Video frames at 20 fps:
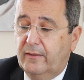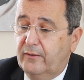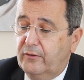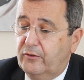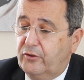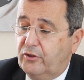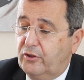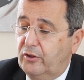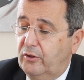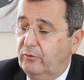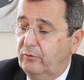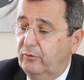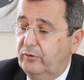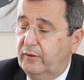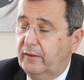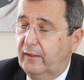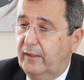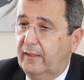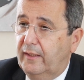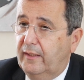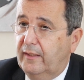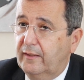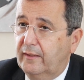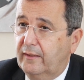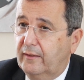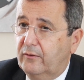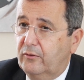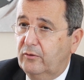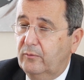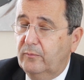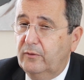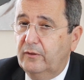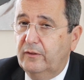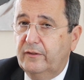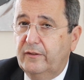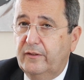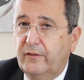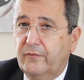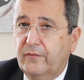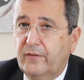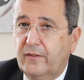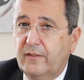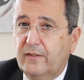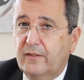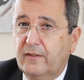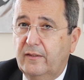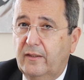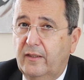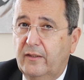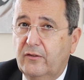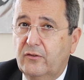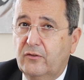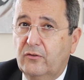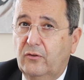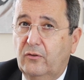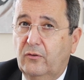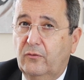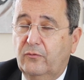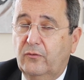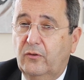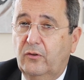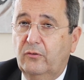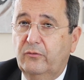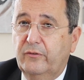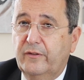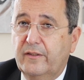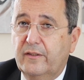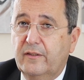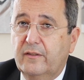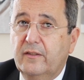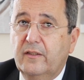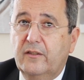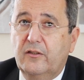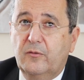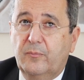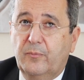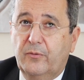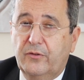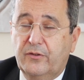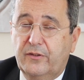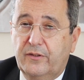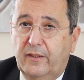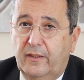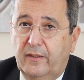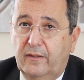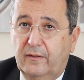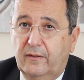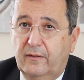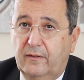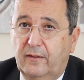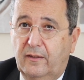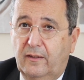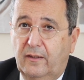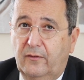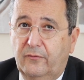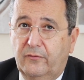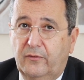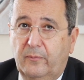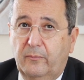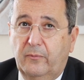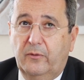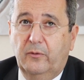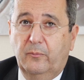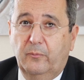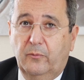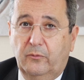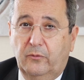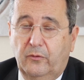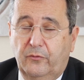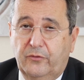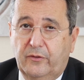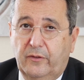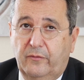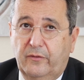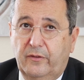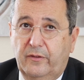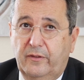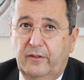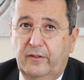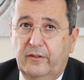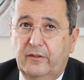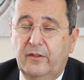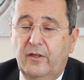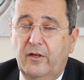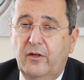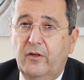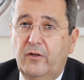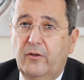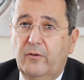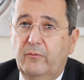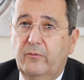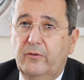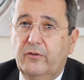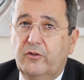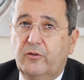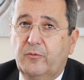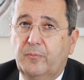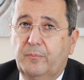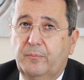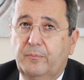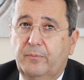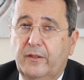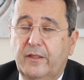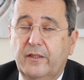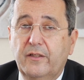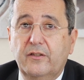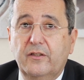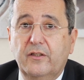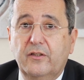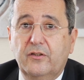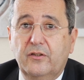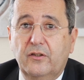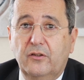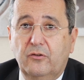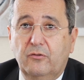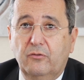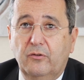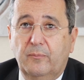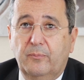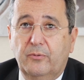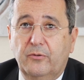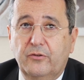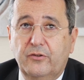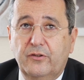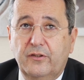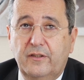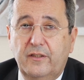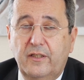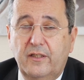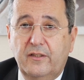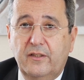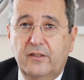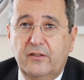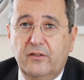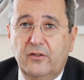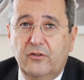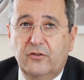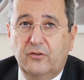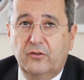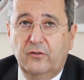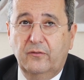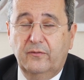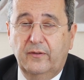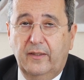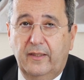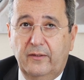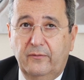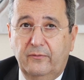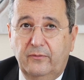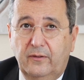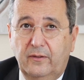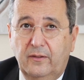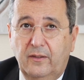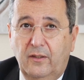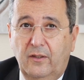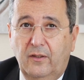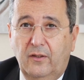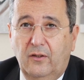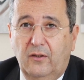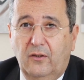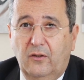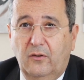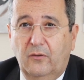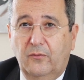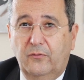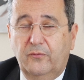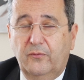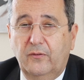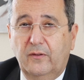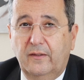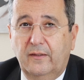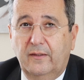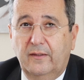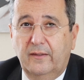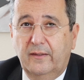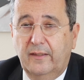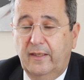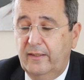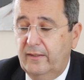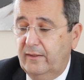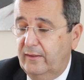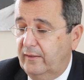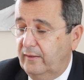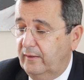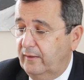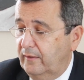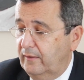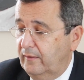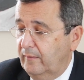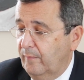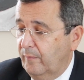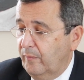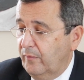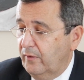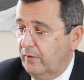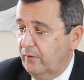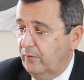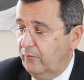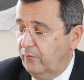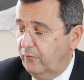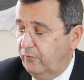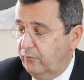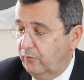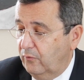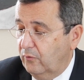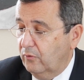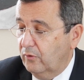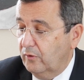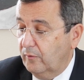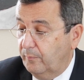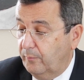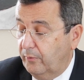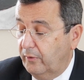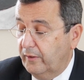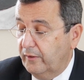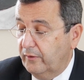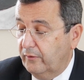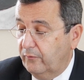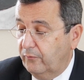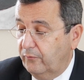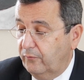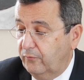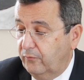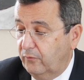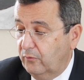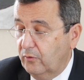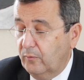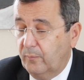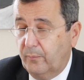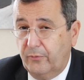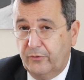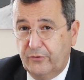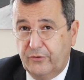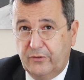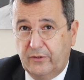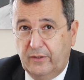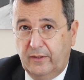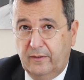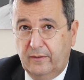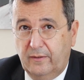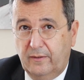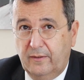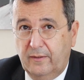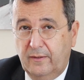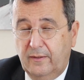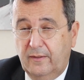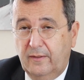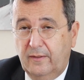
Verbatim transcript: showed a cumulative incidence of only 6% after a minimum of seven years, which brings us to a prosthesis survival of 94.4%